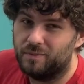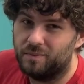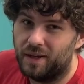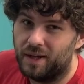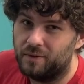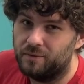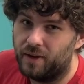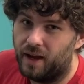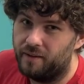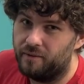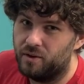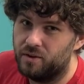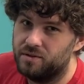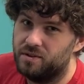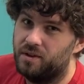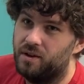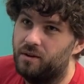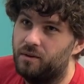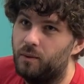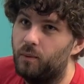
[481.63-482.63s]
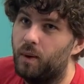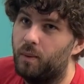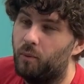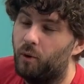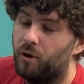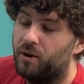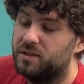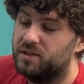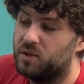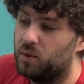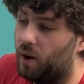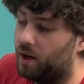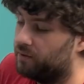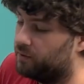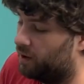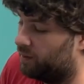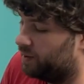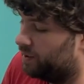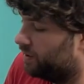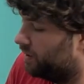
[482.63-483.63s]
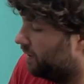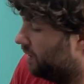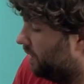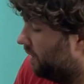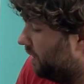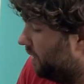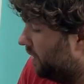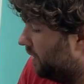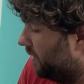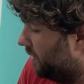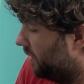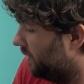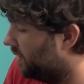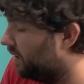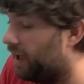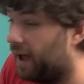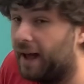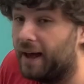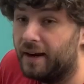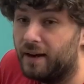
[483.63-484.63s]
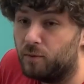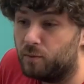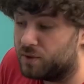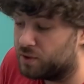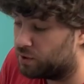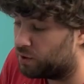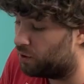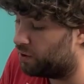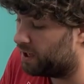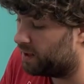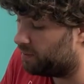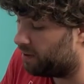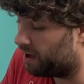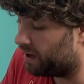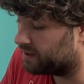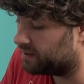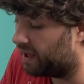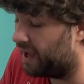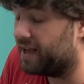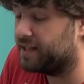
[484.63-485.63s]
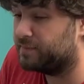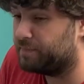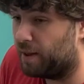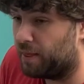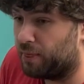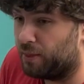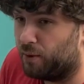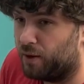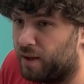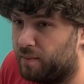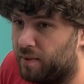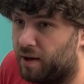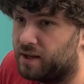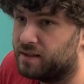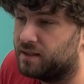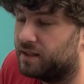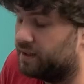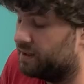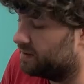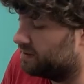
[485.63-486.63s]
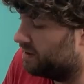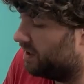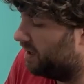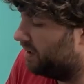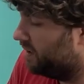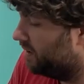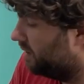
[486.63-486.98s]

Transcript: from like five years ago. What more could you want from it? And it was 30 bucks. I spent 30 bucks on this thing.